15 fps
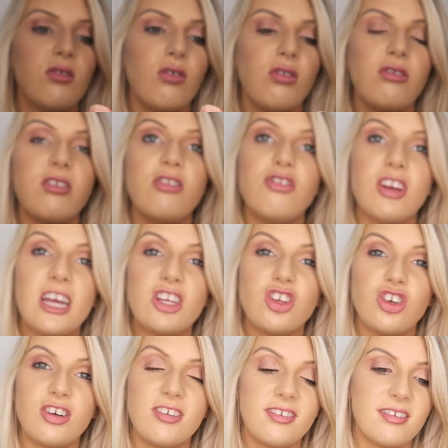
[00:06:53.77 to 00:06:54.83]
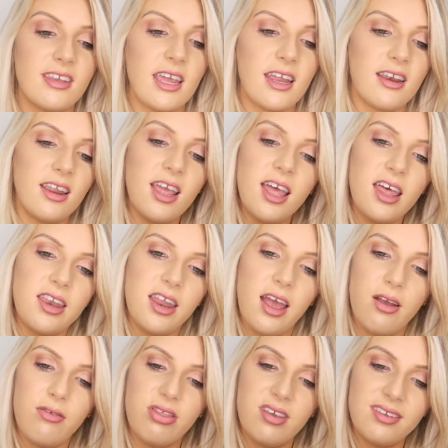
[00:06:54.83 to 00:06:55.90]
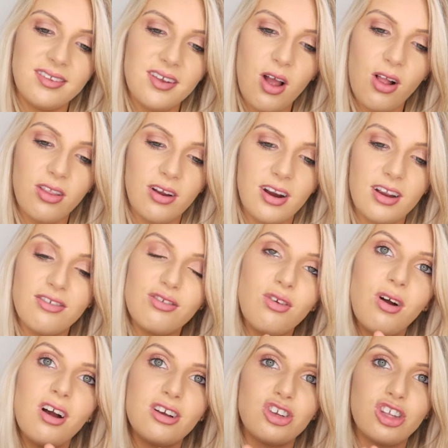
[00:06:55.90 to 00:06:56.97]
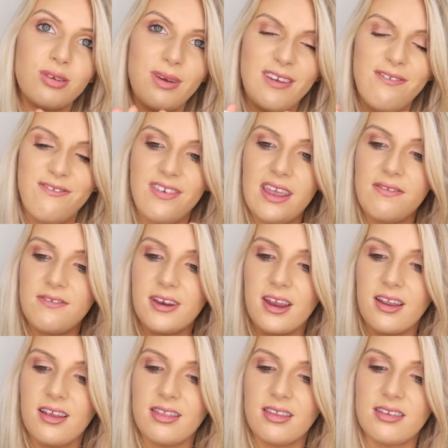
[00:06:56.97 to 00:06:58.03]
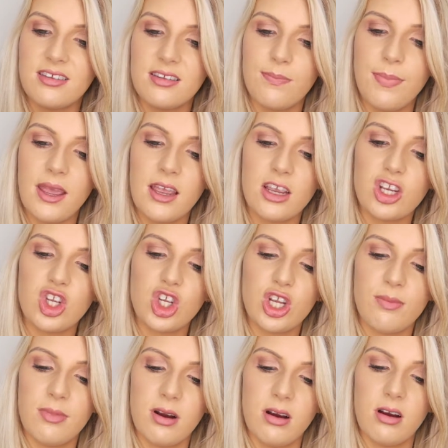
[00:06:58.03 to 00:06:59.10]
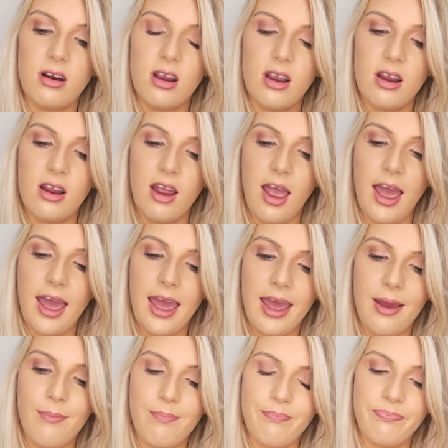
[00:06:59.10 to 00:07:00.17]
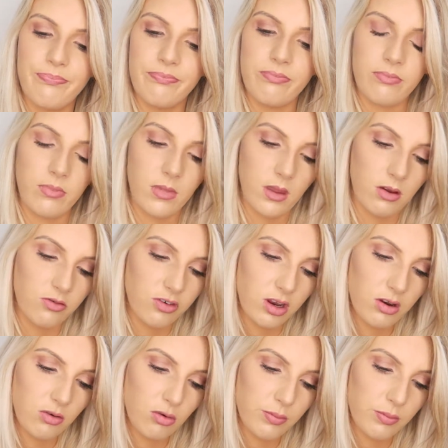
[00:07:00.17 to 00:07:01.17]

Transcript: called Undress Your Skin. Now, this colour is not actually my favourite. This is Pink Shimmer. I'll try and